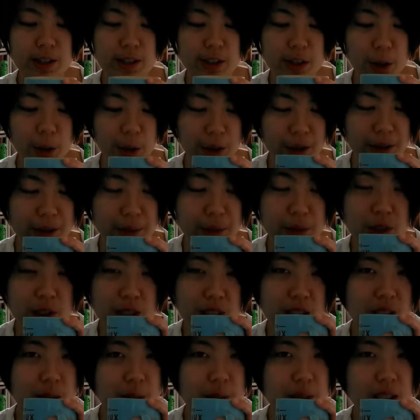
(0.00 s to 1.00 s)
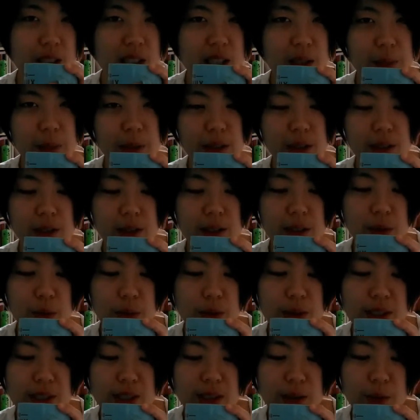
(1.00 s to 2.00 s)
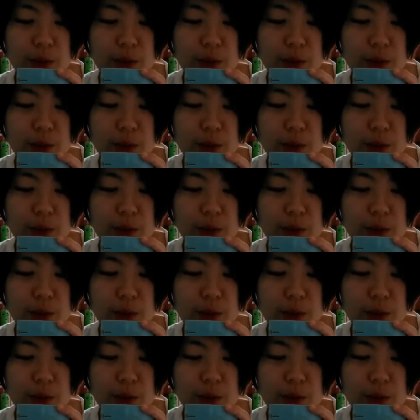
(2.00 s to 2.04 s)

So I'm just gonna be sipping on this once in a